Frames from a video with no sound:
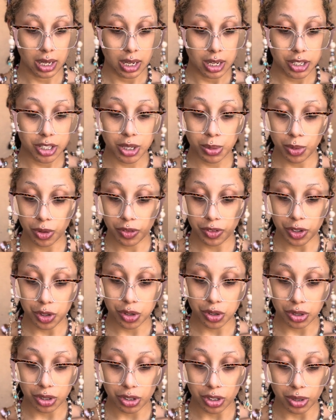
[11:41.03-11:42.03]

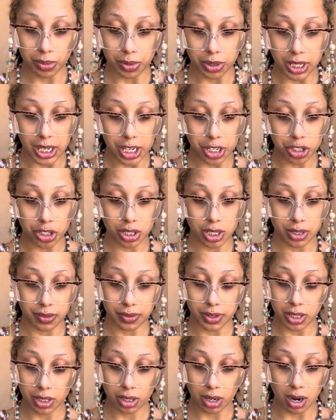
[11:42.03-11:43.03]
Superficial interpretations of
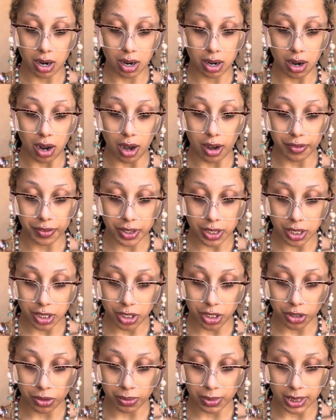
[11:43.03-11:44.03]
this card often
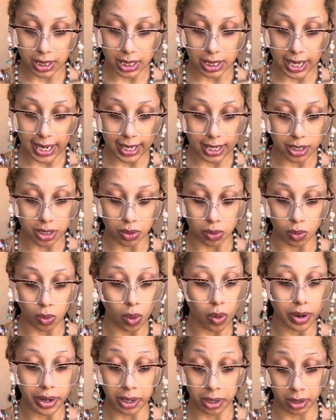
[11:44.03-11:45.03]
assume this knight is a
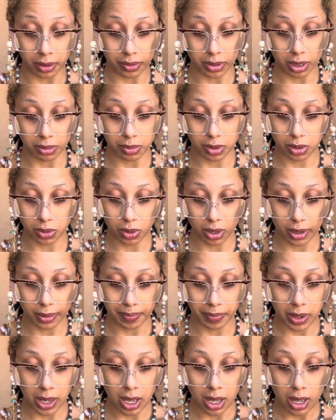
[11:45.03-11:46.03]
warrior of some sort,
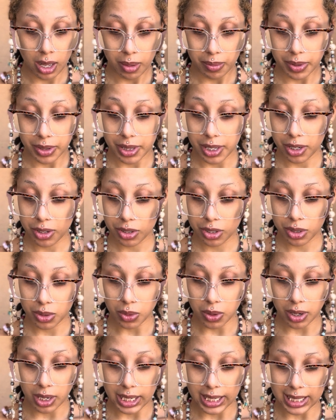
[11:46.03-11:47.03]
but their
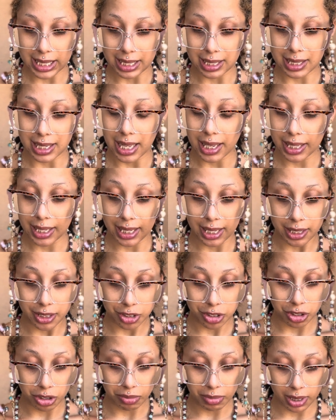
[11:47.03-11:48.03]
sword is a delicate
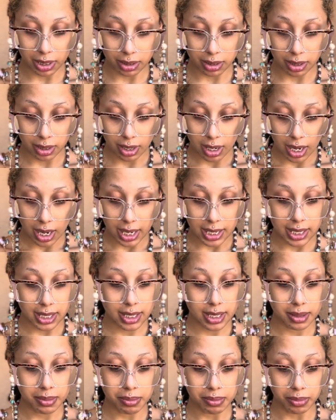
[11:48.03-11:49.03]
instrument, a
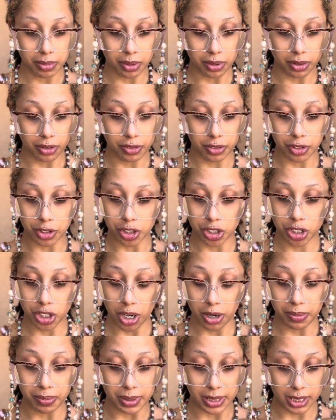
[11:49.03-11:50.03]
symbol for the
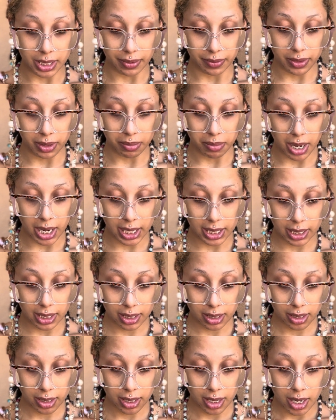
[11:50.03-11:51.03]
sharpness of the mind.
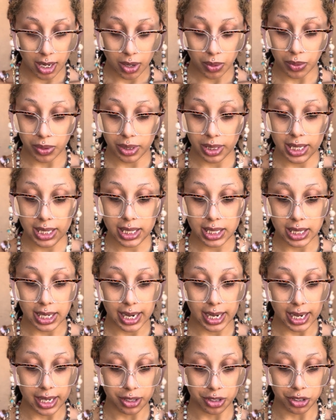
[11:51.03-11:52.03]
When this
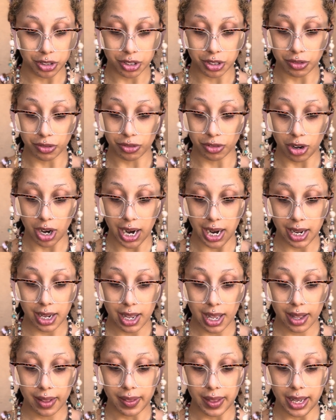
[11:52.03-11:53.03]
knight enters the fray,
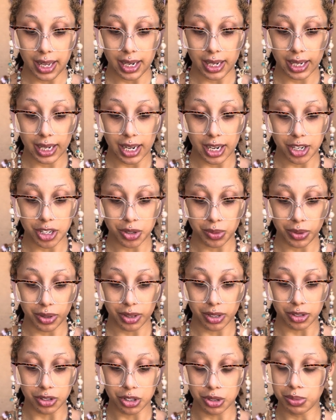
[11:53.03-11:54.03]
they engage with
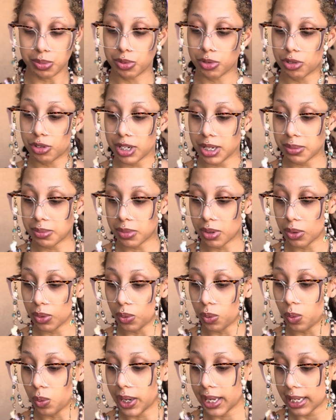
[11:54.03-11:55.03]
their supreme
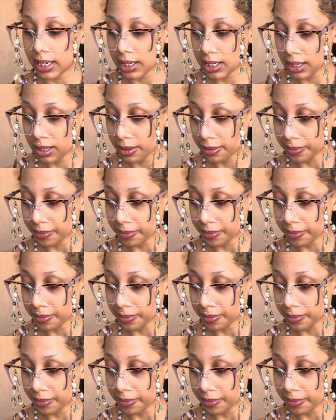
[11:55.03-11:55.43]
wit.